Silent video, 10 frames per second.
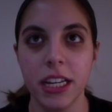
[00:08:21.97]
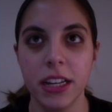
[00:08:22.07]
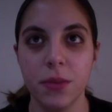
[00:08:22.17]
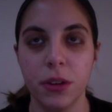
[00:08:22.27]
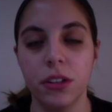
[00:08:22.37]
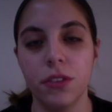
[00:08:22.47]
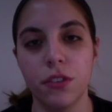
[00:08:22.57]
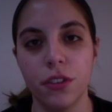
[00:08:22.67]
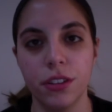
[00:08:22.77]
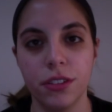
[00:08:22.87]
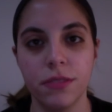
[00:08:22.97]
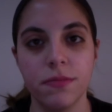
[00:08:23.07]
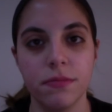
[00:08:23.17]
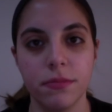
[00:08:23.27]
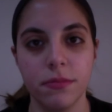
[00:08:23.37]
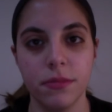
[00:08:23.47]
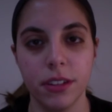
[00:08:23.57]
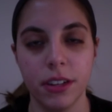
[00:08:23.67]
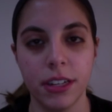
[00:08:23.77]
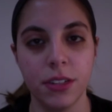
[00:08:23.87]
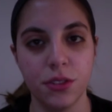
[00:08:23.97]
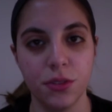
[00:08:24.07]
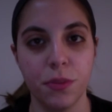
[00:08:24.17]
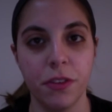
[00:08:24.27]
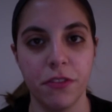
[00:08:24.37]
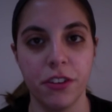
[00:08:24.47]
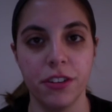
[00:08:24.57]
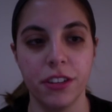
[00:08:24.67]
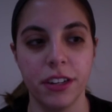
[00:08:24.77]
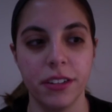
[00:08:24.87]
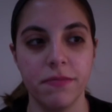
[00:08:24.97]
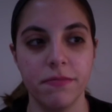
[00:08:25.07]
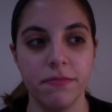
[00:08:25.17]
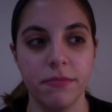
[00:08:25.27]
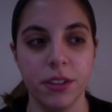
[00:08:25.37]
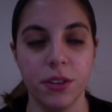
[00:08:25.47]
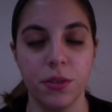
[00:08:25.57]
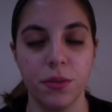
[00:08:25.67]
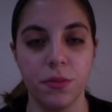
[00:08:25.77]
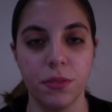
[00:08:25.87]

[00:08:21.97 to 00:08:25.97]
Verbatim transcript: Well, of course, I do prefer that, you know,